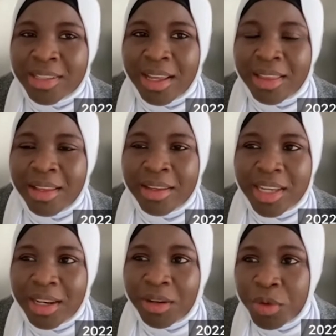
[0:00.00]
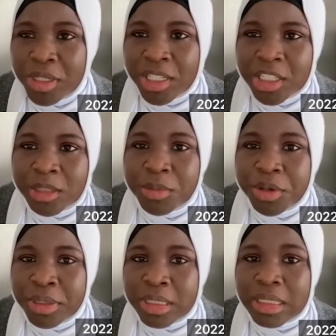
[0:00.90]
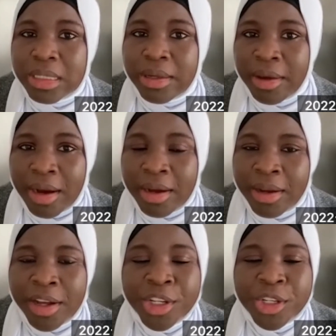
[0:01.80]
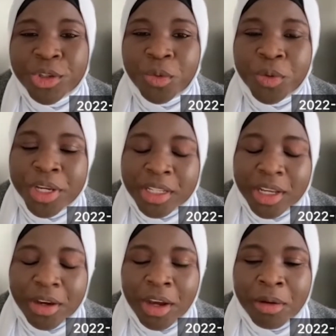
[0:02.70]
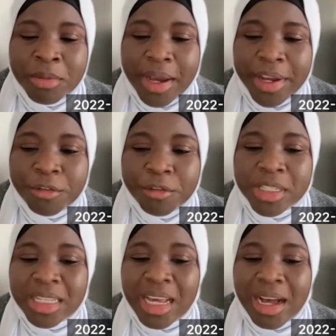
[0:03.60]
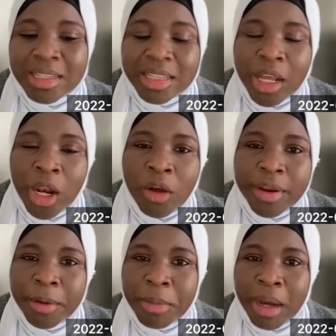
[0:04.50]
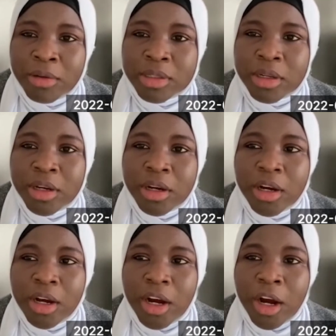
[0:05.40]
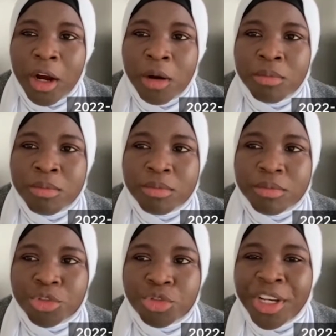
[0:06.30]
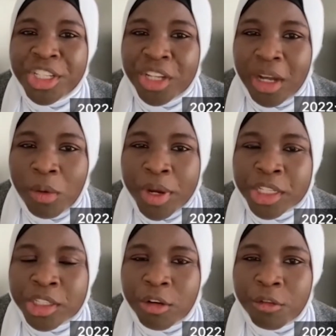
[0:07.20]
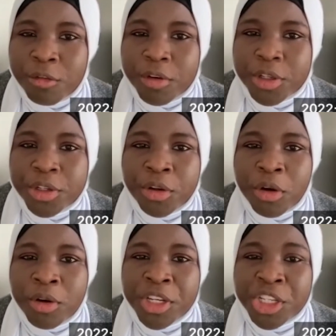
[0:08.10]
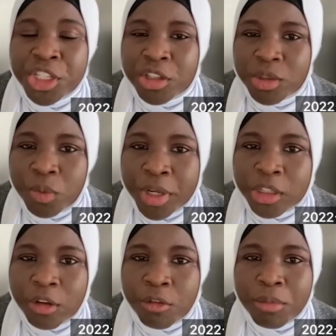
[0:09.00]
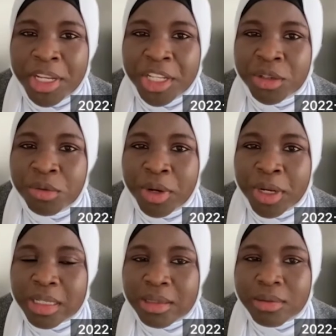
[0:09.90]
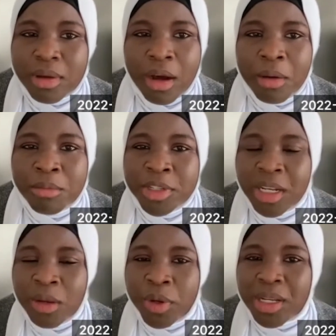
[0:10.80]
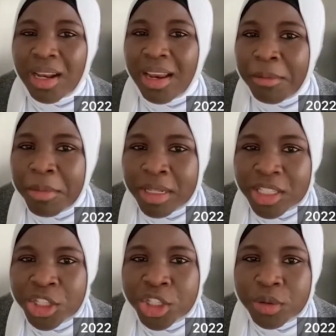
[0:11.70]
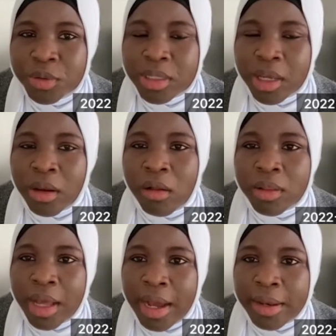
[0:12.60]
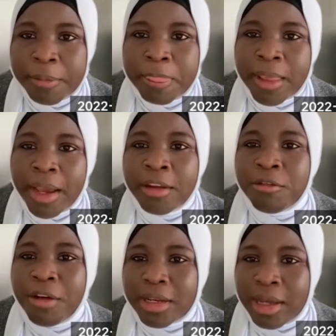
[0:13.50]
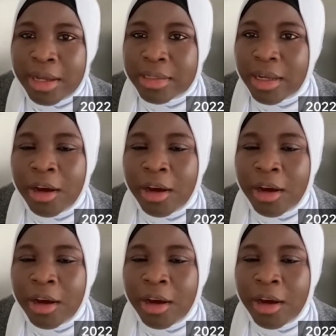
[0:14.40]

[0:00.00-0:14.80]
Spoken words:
I think she had research experiences in Ghana. So we had kind of discussed a lot about traditional ways of, indigenous ways of managing risks, dealing with climate issues and all that. And the fact that